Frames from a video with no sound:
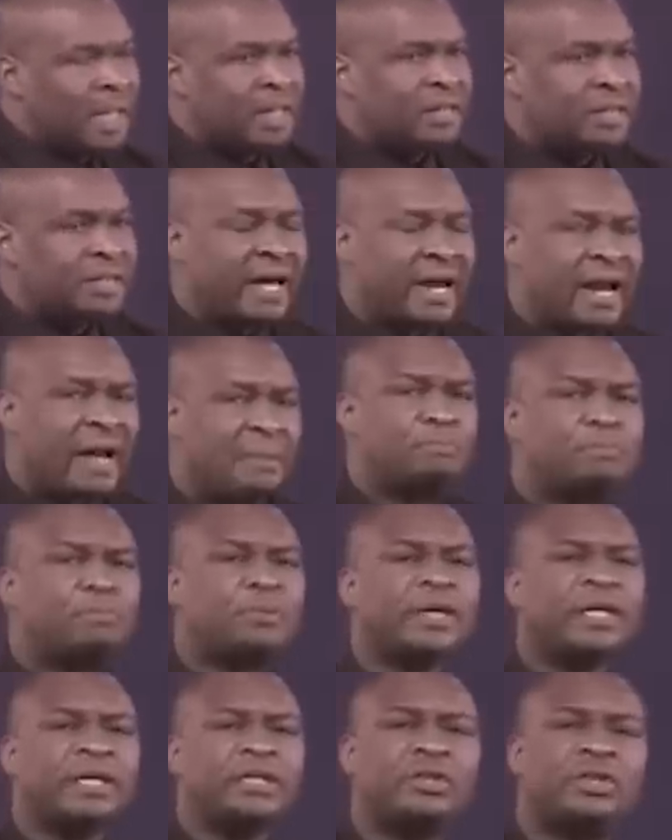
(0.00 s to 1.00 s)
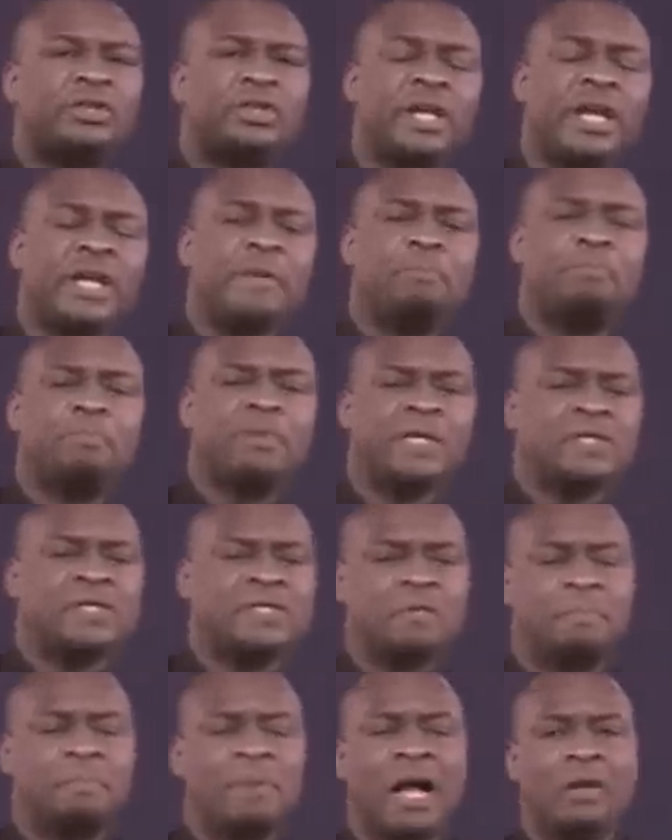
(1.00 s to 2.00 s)
There are three
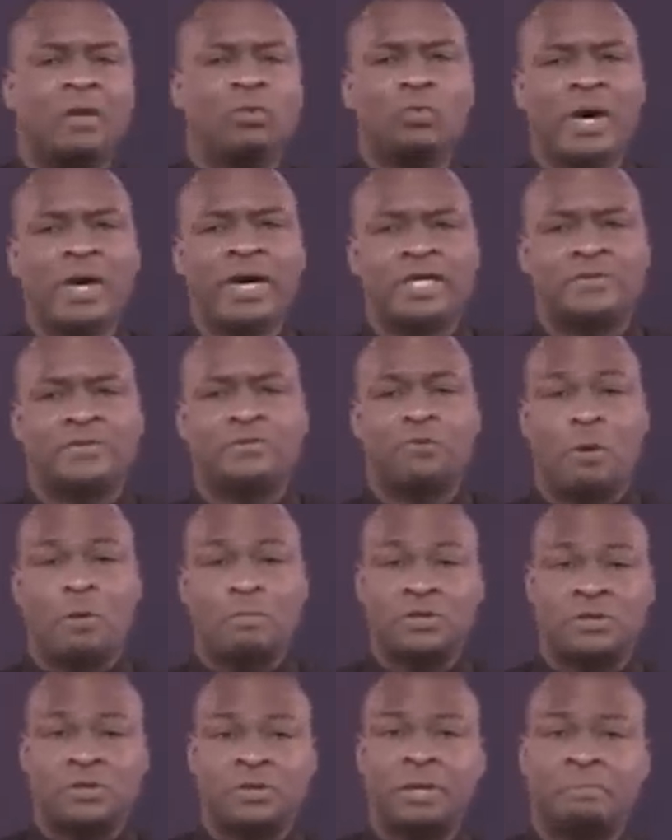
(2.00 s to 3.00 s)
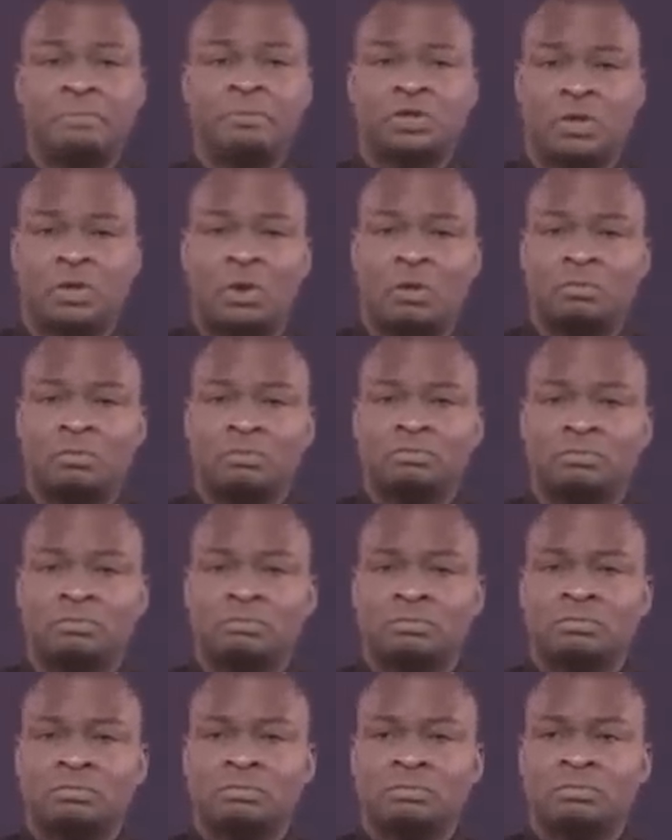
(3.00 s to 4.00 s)
principal ways from Scripture
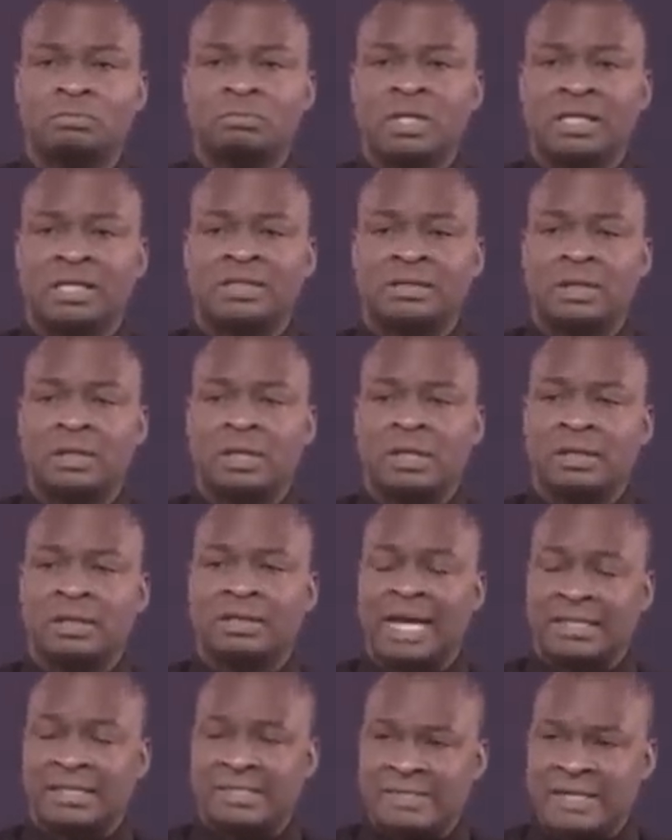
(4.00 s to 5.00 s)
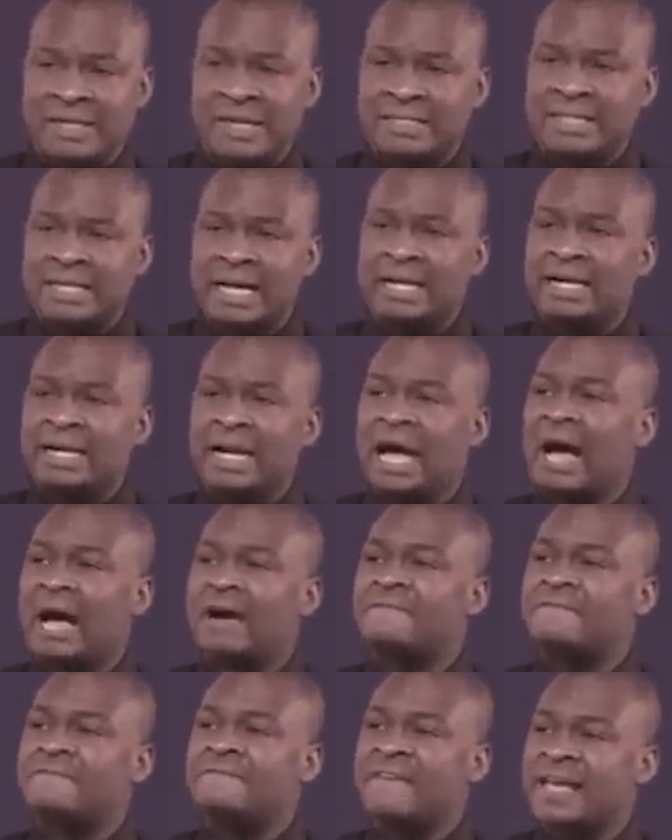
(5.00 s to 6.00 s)
that Satan
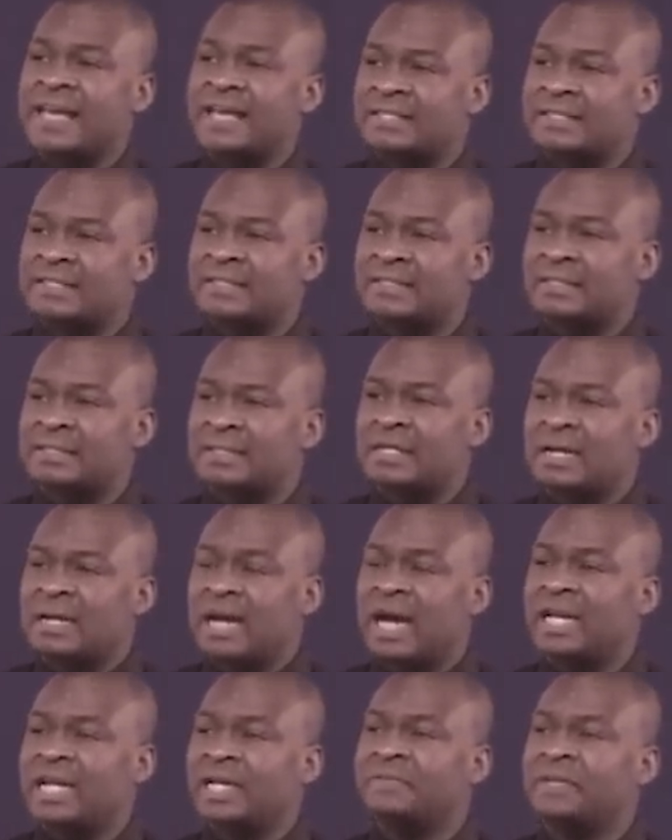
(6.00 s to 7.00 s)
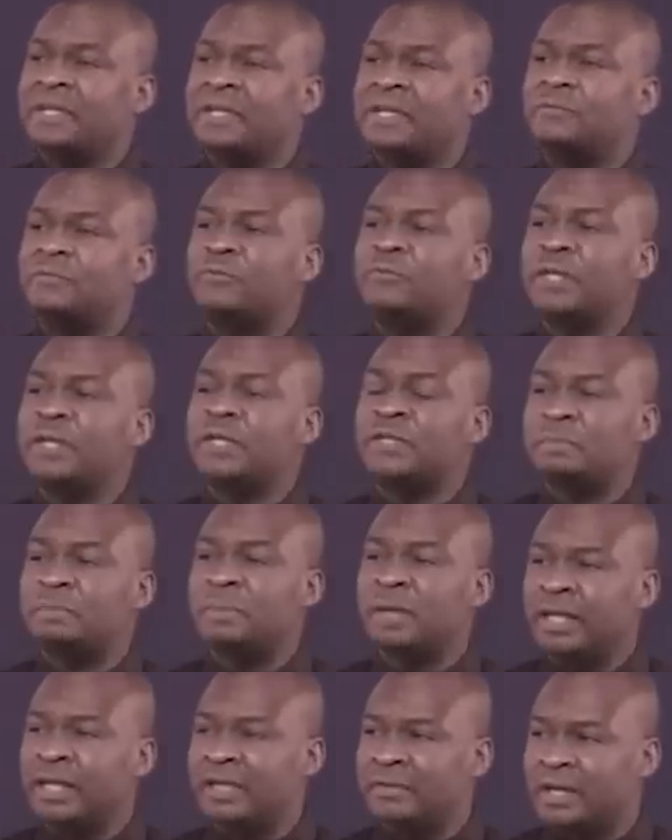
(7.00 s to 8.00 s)
affects and even inflicts
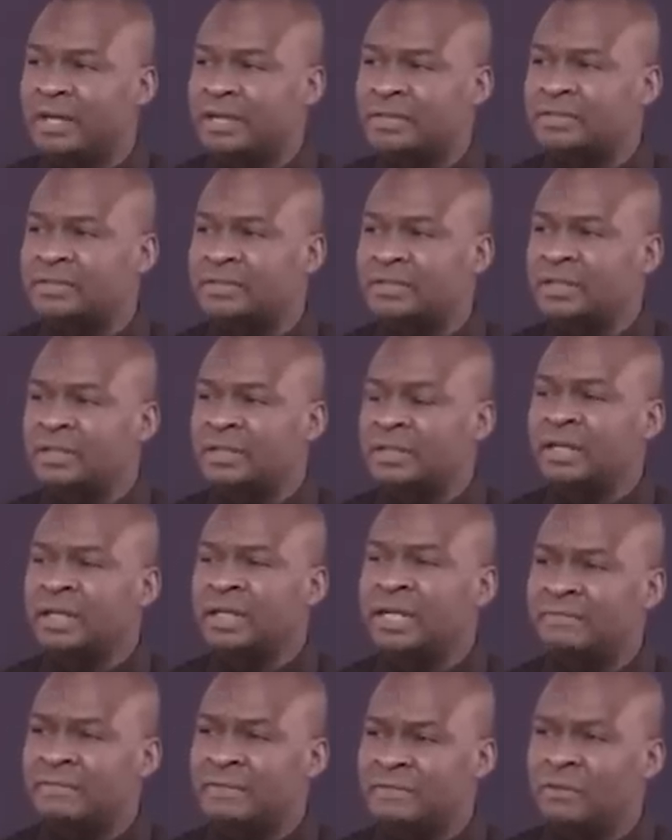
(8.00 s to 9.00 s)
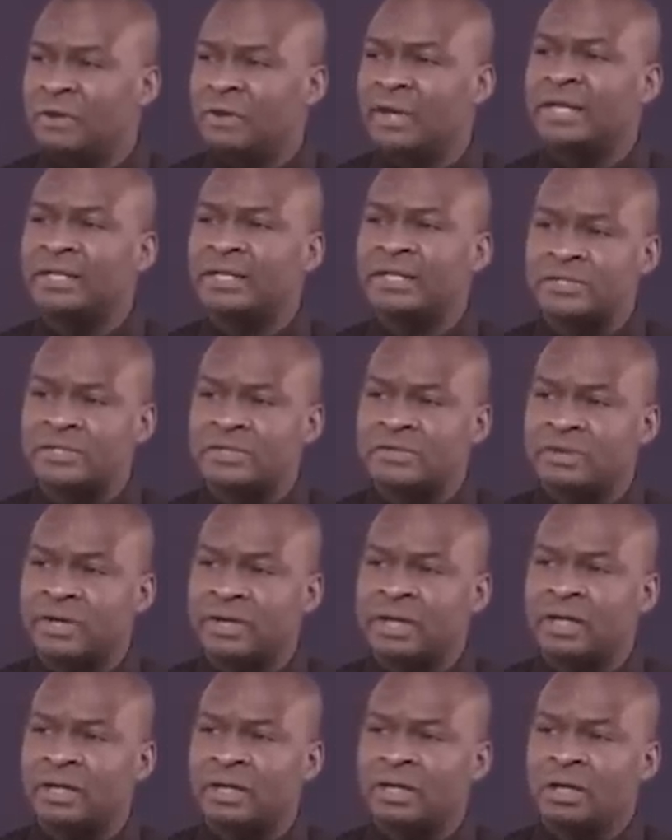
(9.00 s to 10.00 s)
believers. Never forget these
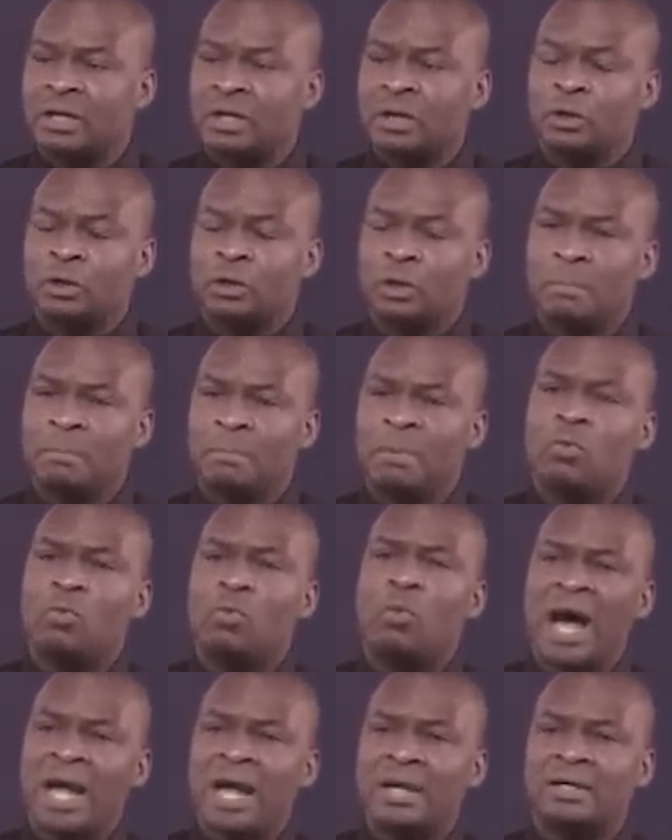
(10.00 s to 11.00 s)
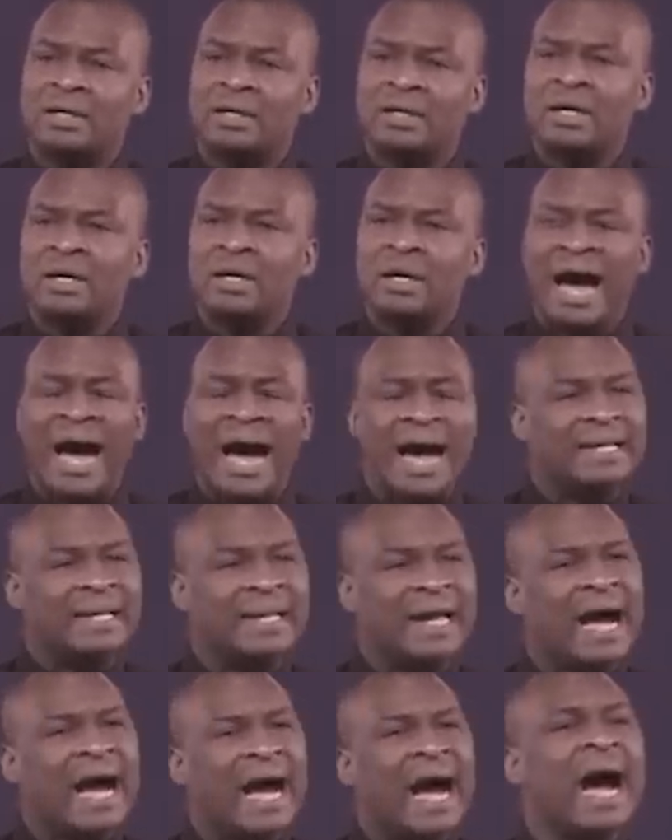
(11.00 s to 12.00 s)
three. Number one, and
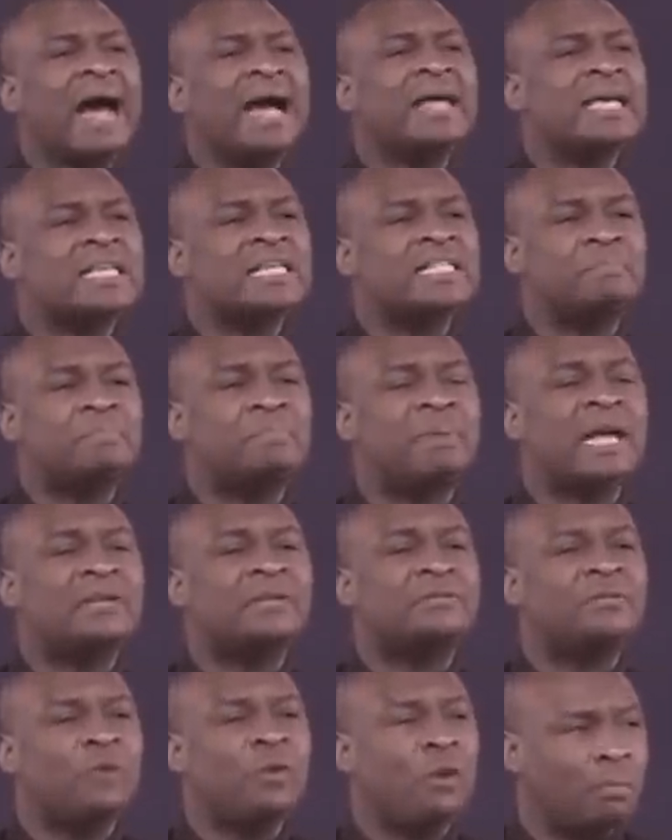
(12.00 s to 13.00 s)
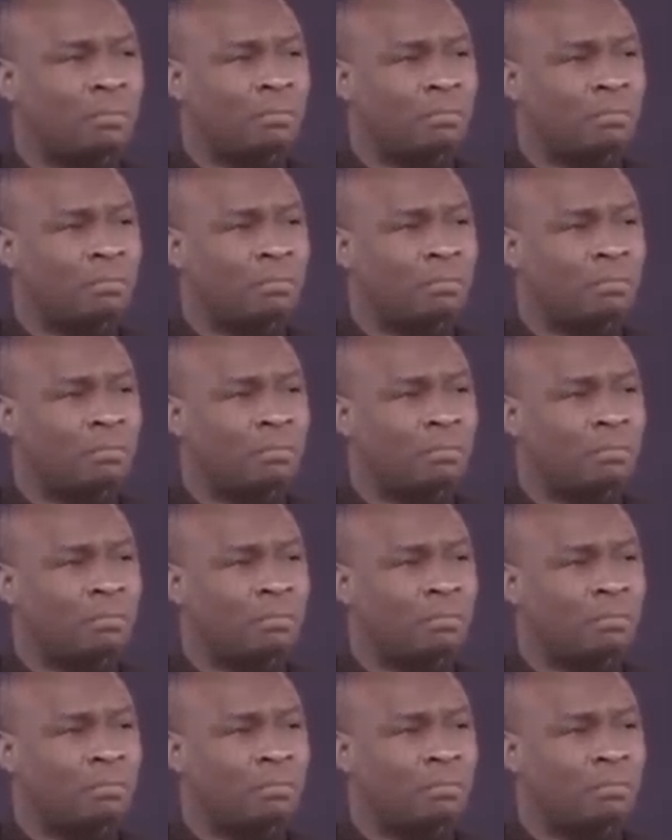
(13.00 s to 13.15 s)
the highest platform